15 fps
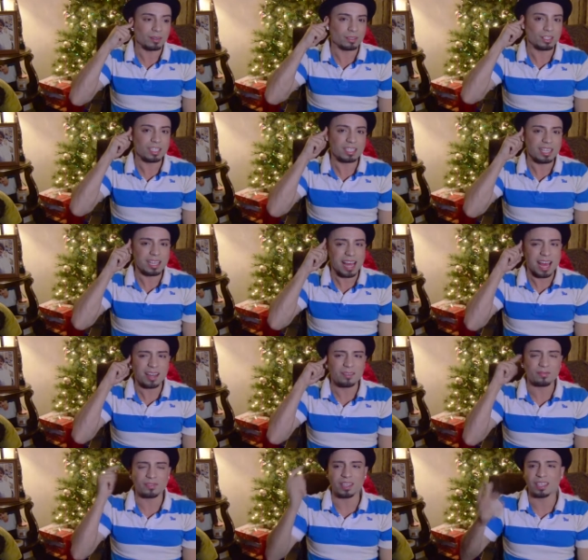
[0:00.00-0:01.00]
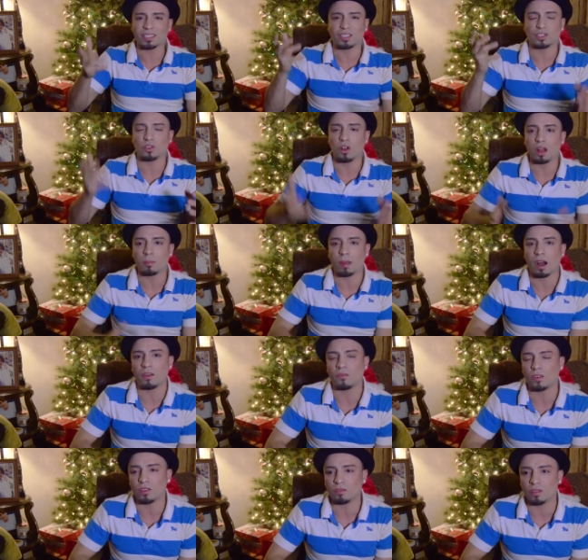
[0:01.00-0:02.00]
just a lot of things to talk
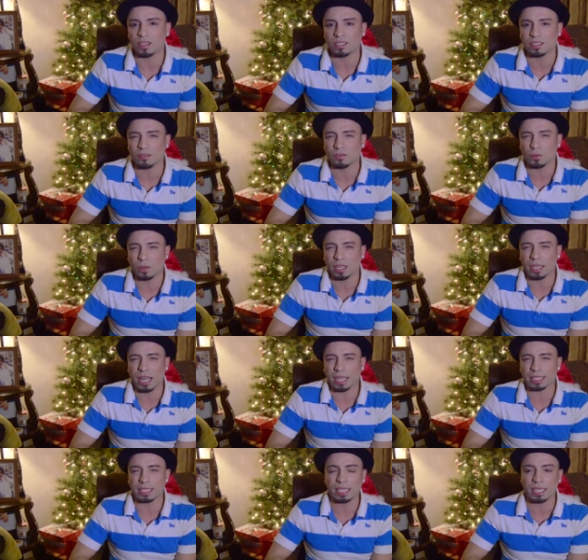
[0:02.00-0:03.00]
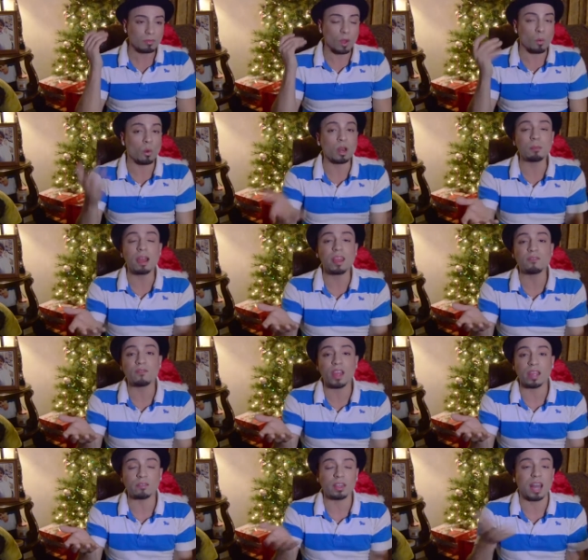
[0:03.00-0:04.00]
about for the rest of 2019. One of my
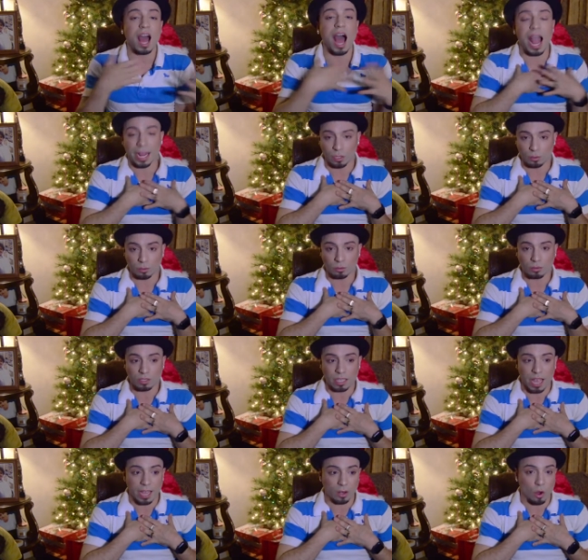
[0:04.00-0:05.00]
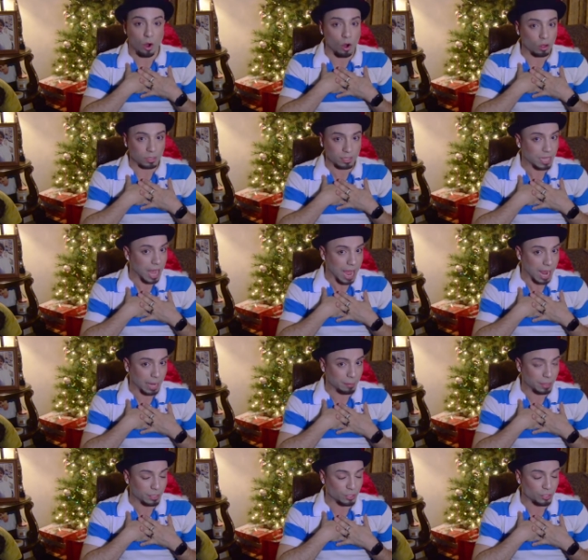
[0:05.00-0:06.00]
favorite idols and
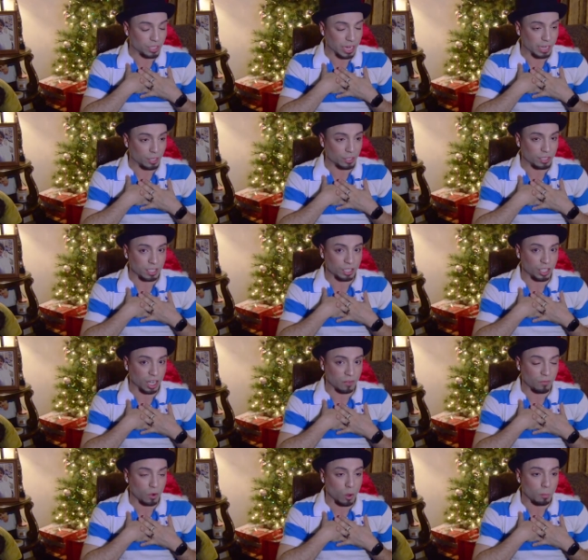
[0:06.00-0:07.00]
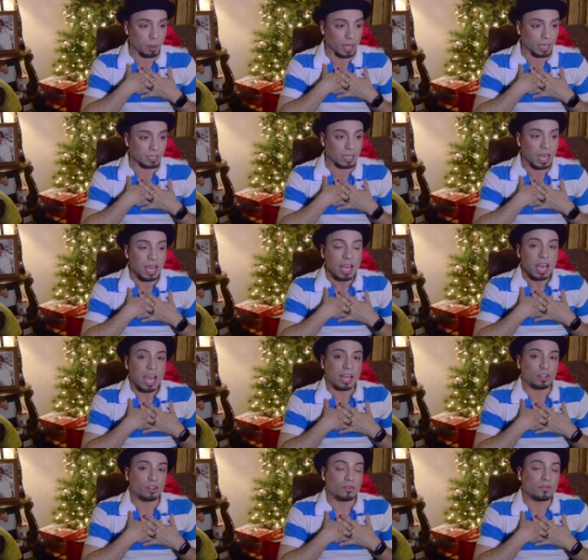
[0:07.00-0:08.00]
all-time entertainers is Jennifer Lopez.
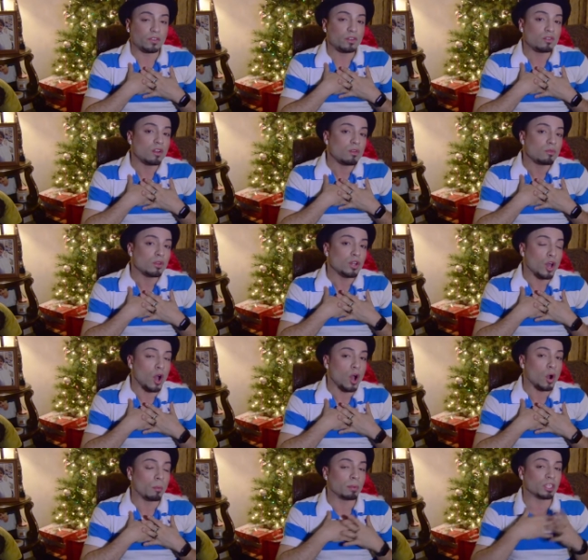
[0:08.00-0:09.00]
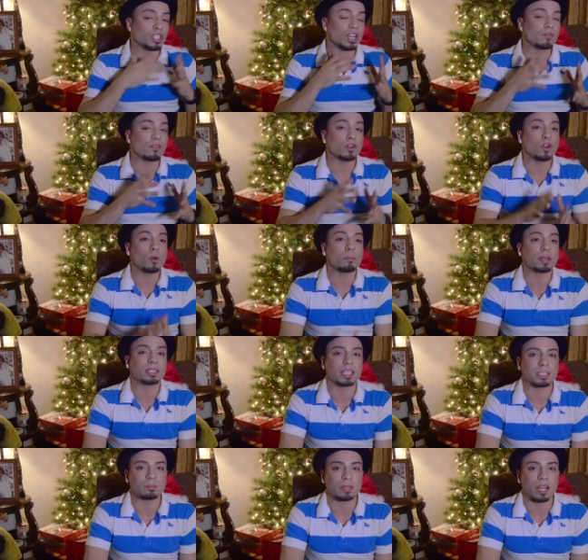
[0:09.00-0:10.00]
And if you don't know, but Jennifer Lopez
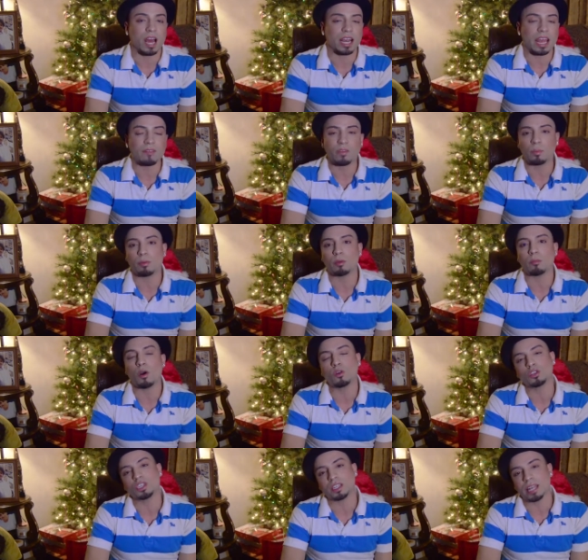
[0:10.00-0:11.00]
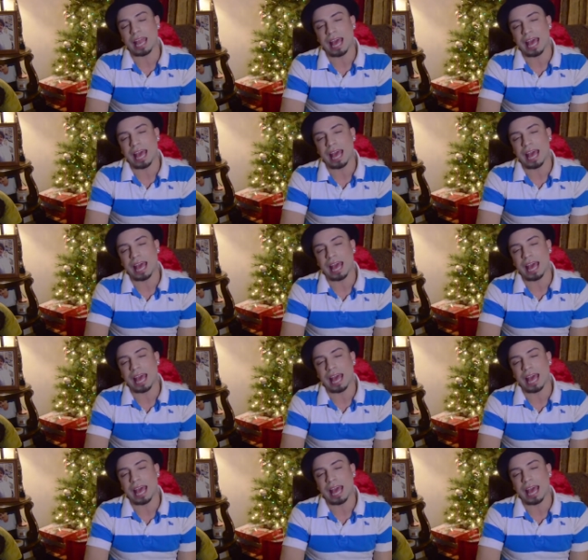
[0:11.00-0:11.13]
has been on heavy promotion